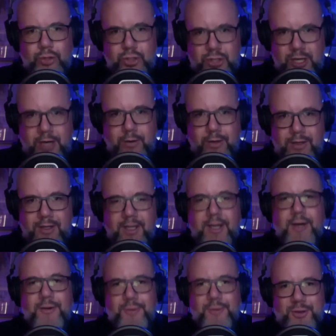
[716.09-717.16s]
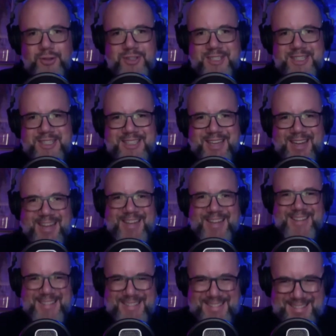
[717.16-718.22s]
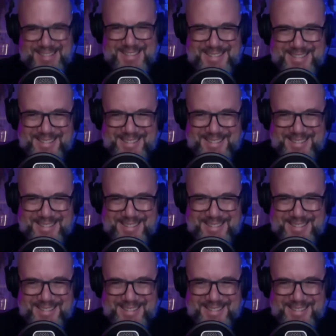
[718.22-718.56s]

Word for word: shower for thirty seconds.